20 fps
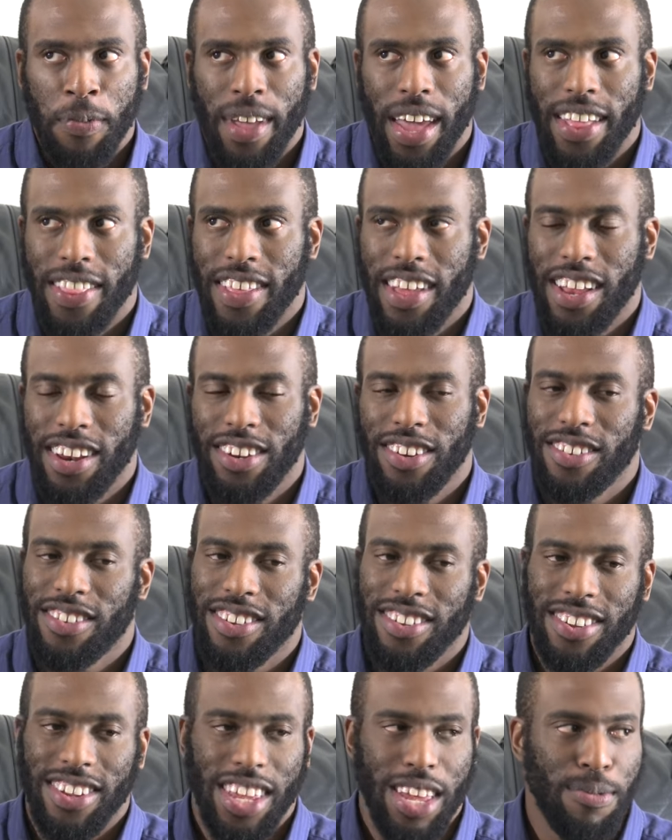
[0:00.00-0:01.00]
And then you
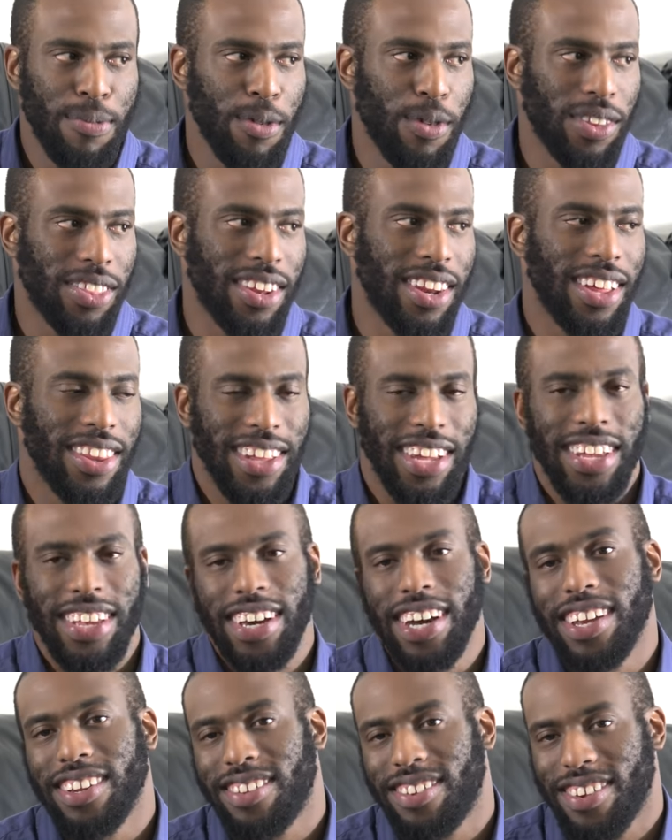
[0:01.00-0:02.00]
just give me with another
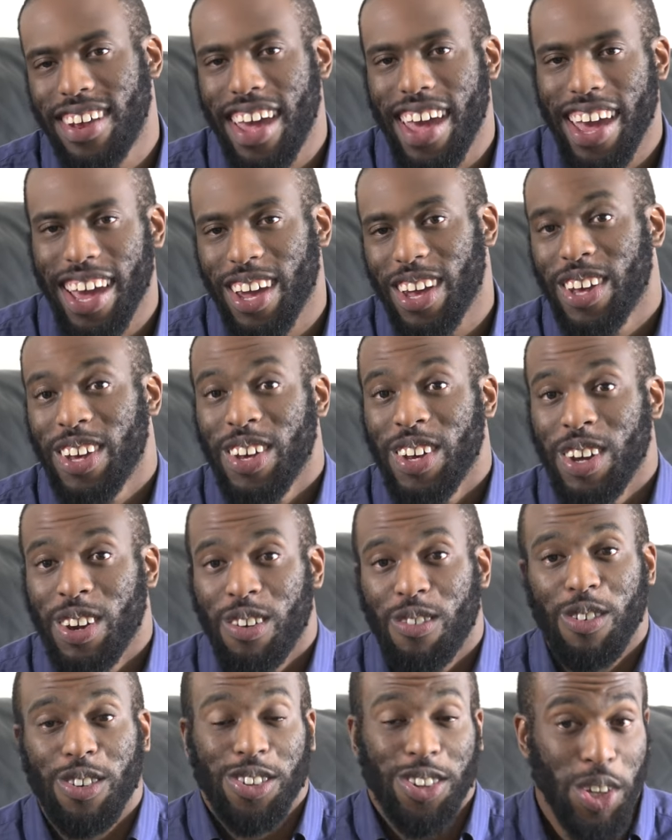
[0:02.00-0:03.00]
gut check
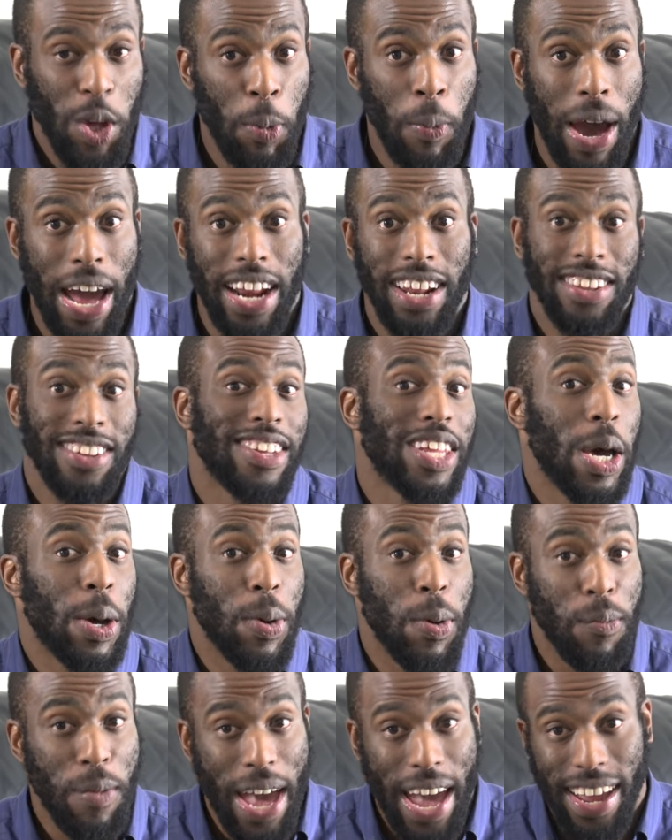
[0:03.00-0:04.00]
with somebody that's
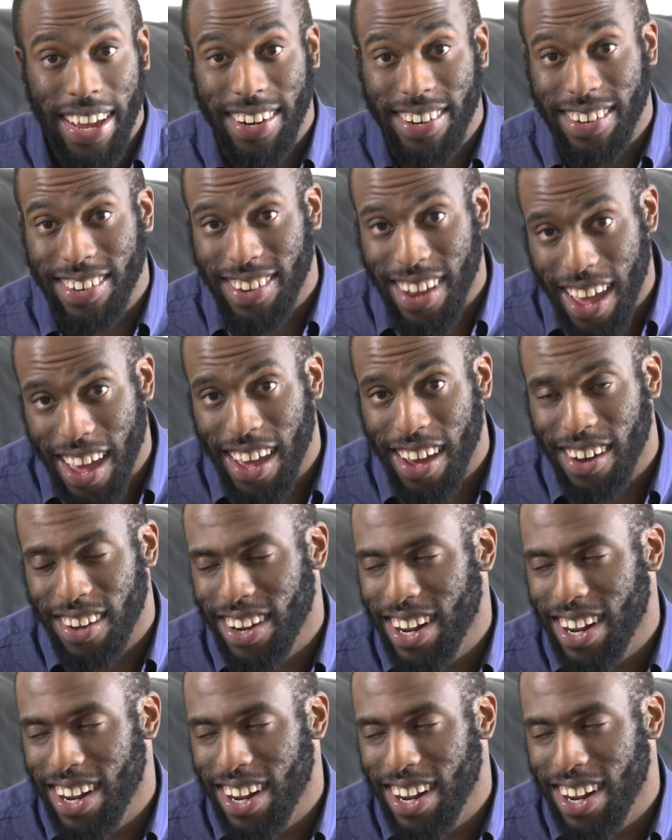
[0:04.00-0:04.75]
coming back into town.